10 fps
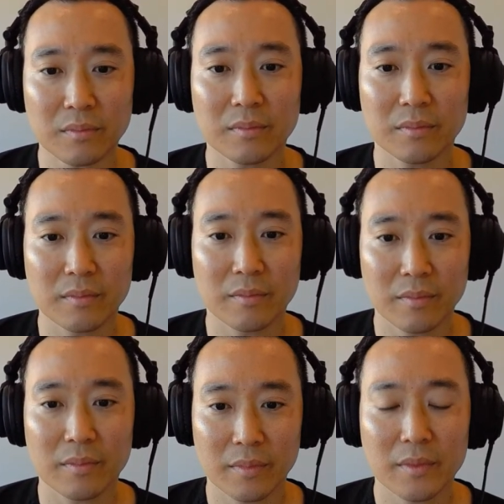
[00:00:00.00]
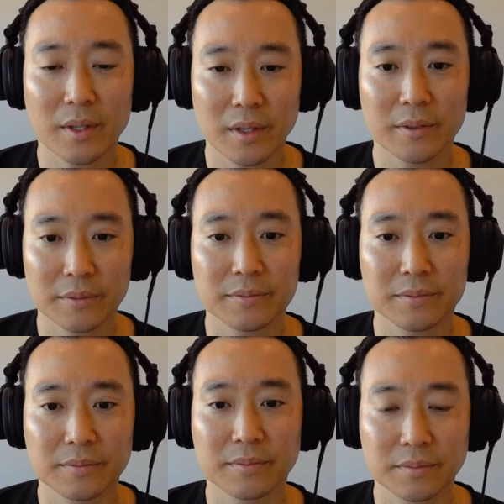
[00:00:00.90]

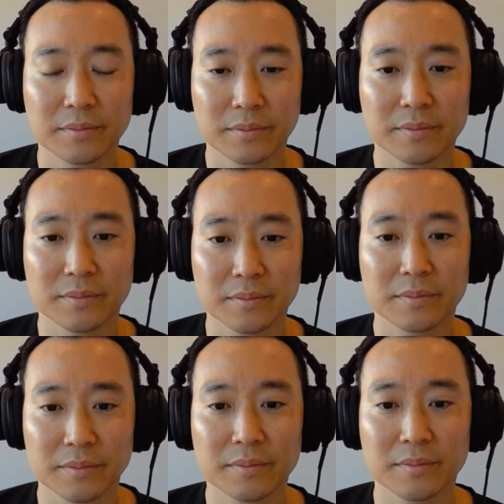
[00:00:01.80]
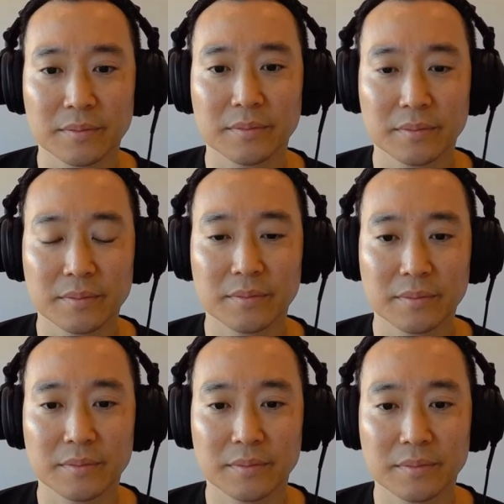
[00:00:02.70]

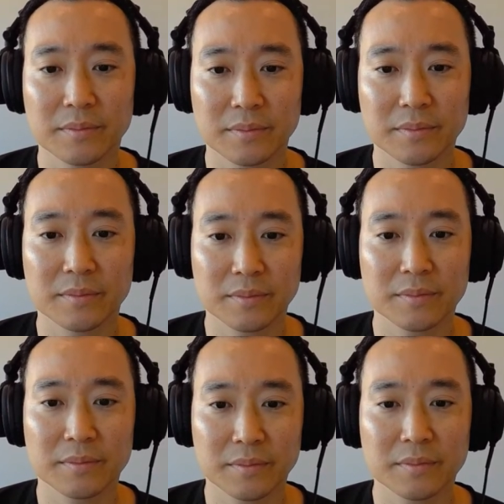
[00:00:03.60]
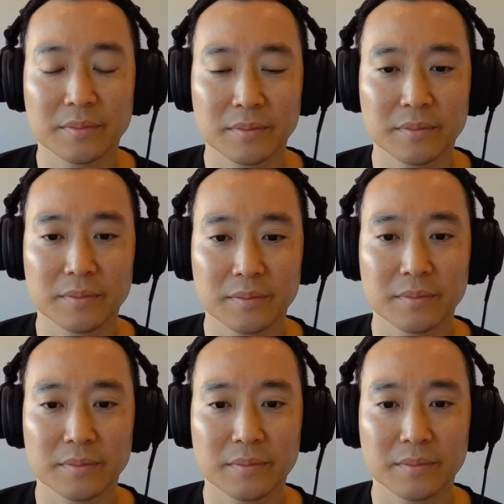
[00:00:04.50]

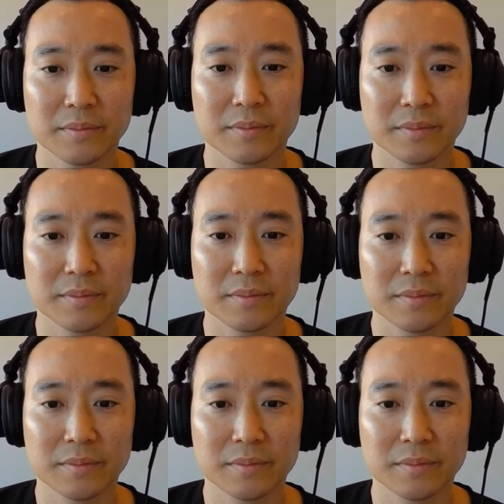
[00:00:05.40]
(silent)